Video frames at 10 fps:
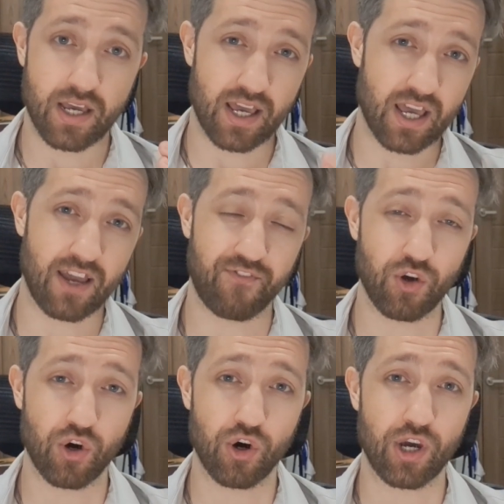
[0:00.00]
If
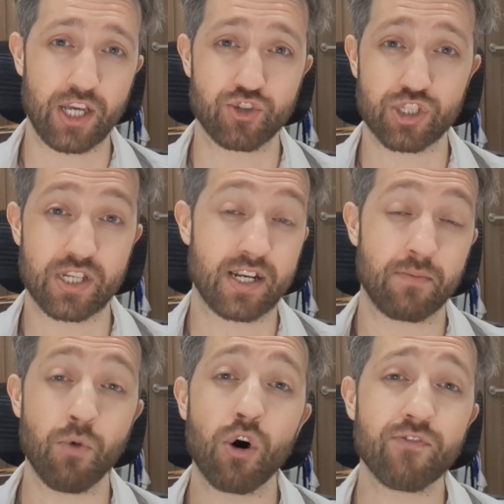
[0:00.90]
you're interested in
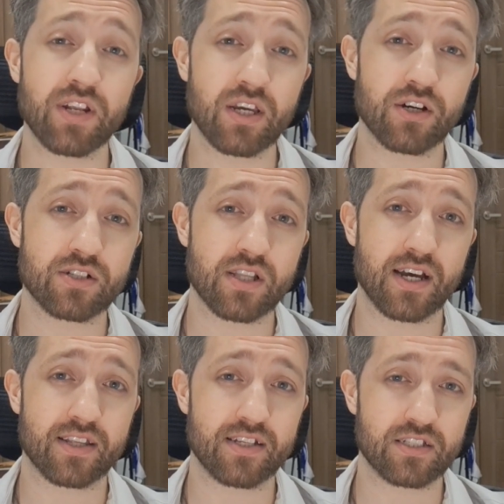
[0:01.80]
more videos like this,